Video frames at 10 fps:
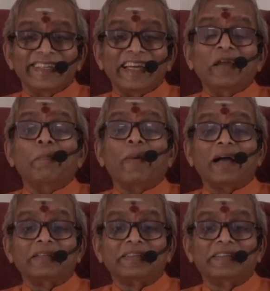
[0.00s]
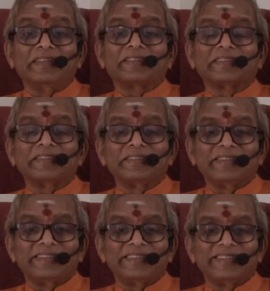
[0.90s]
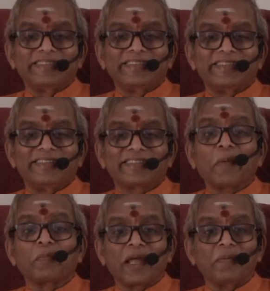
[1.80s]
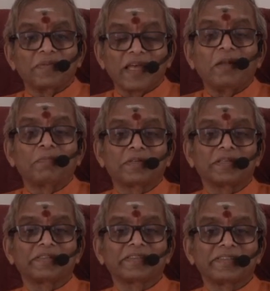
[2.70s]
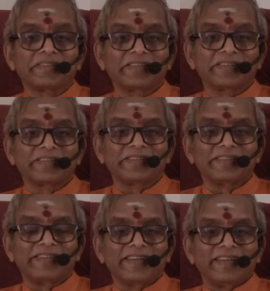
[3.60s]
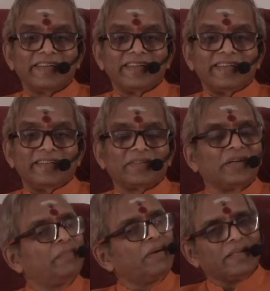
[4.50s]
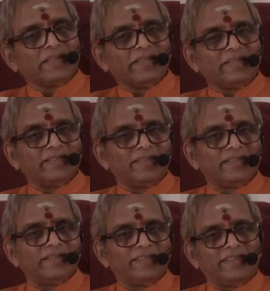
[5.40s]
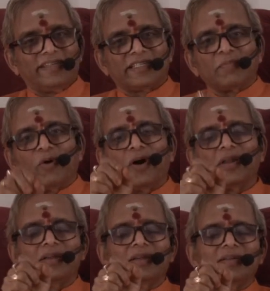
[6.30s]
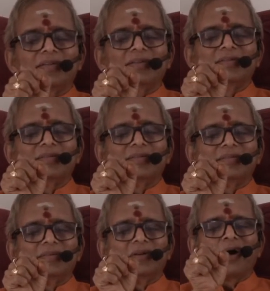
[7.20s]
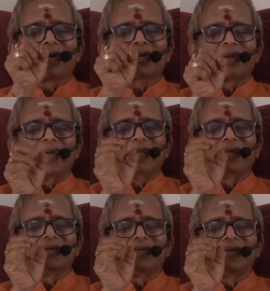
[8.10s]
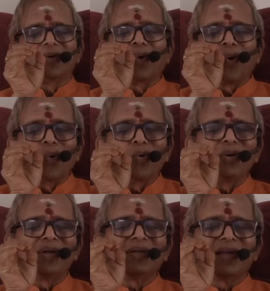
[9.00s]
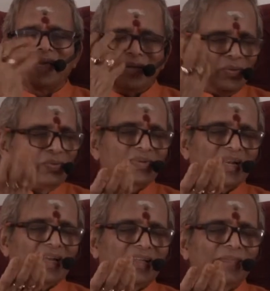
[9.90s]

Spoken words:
Imagination sometimes helps us. So imagine a small dot like golden, I use like